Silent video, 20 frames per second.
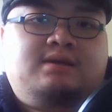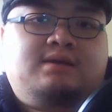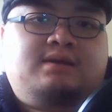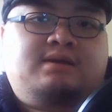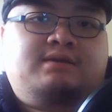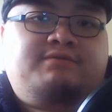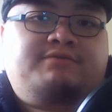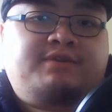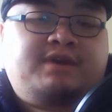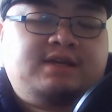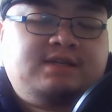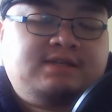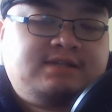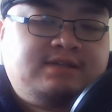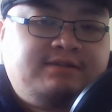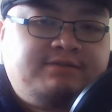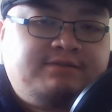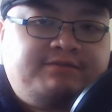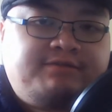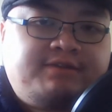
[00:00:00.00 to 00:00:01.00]
a
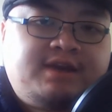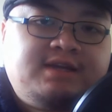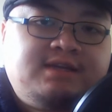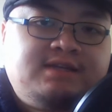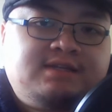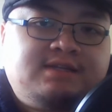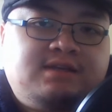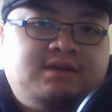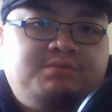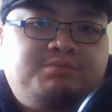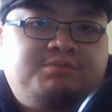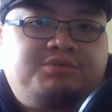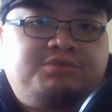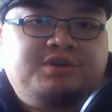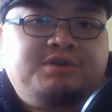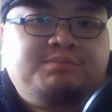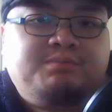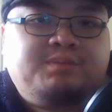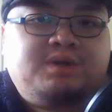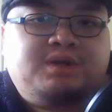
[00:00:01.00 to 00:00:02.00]
face-to-face
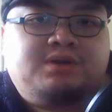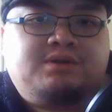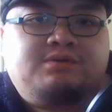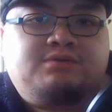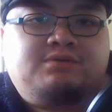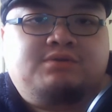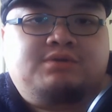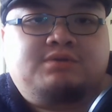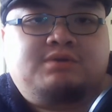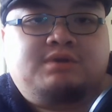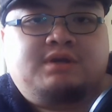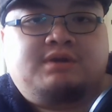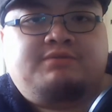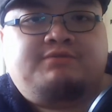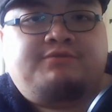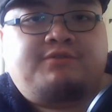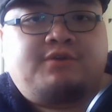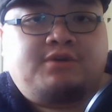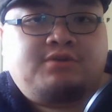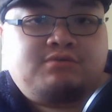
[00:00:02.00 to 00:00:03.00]
appointment or a
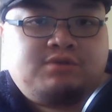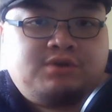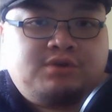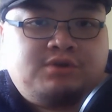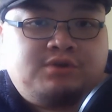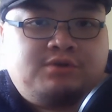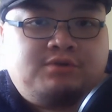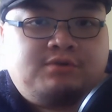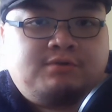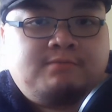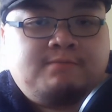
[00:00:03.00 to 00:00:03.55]
phone call.